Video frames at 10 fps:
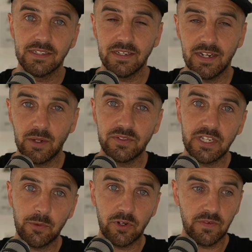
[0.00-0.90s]
and I'll see
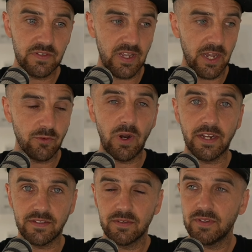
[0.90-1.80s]
you on the other side.
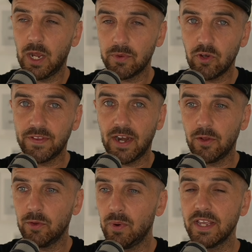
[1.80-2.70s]
Right, now we've got that out of
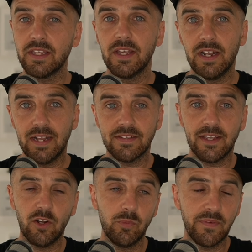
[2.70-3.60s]
the way, let's get
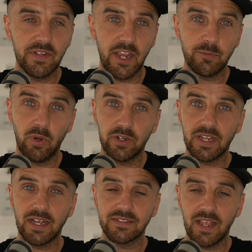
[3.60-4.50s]
on with today's podcast